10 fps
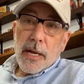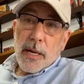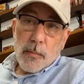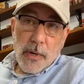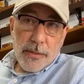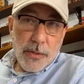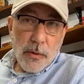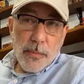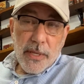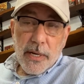And Mark
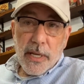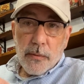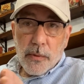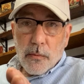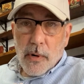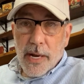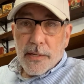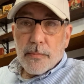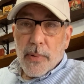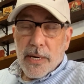told me that he would ride
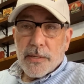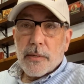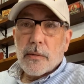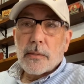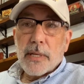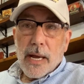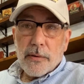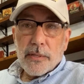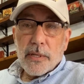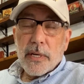his bicycle down
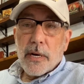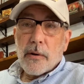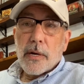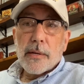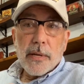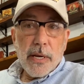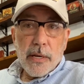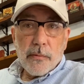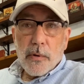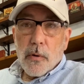to Sierra and
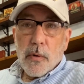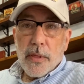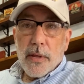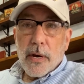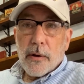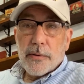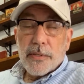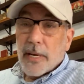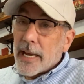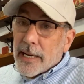he'd go in there and
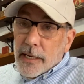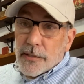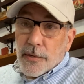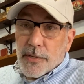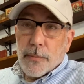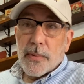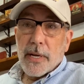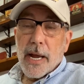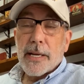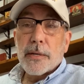say, hey, is there something
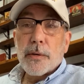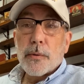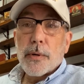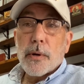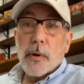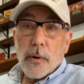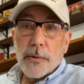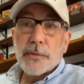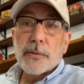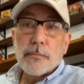I can do to
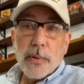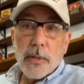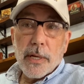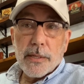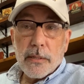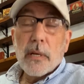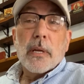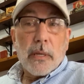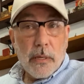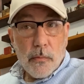earn some bullets?
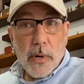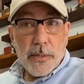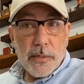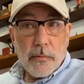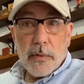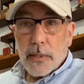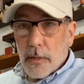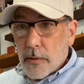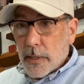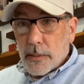He wants to
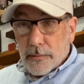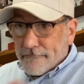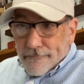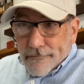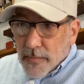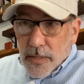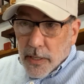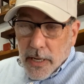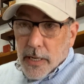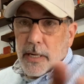reload. He's a
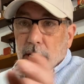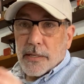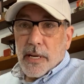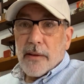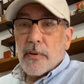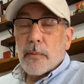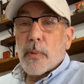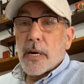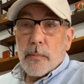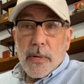kid. He doesn't have any
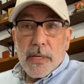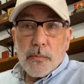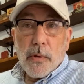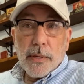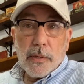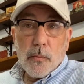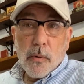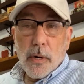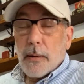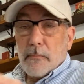money, but he's willing to
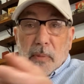work.